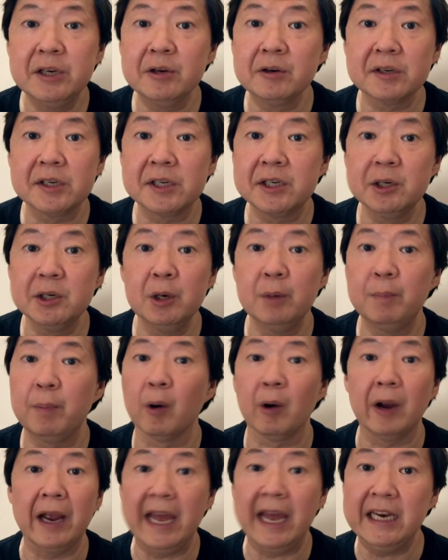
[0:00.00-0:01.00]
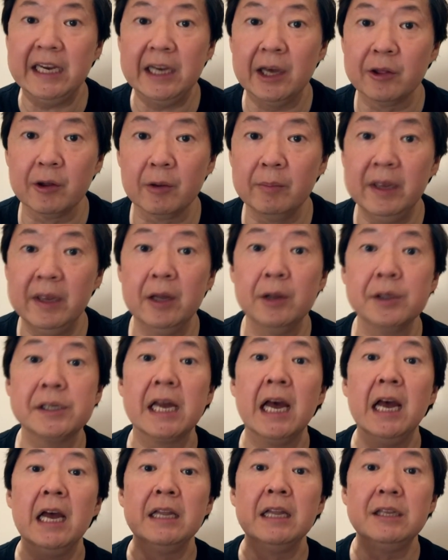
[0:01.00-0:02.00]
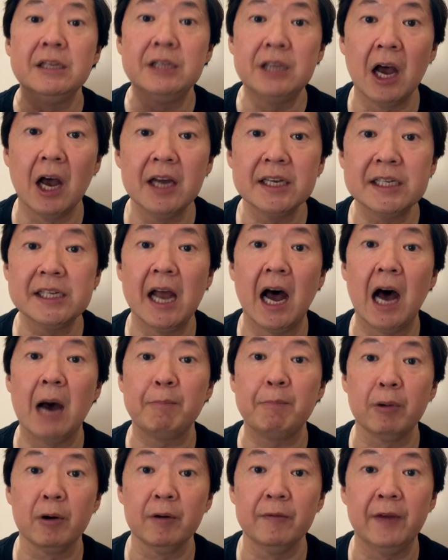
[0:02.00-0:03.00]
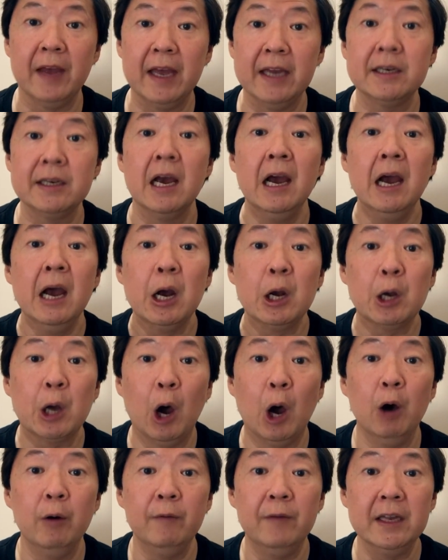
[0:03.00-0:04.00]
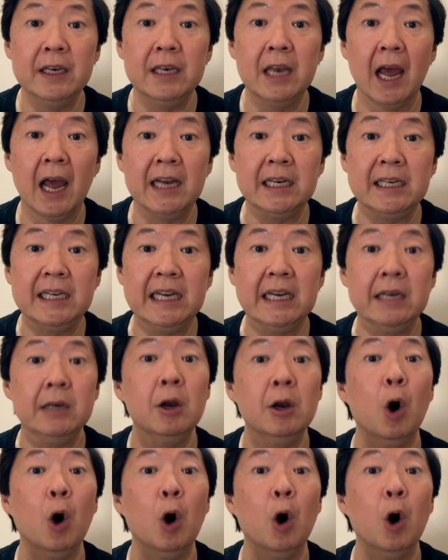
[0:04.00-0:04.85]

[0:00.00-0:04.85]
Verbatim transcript: to your soup or any other meals does not prevent COVID 19,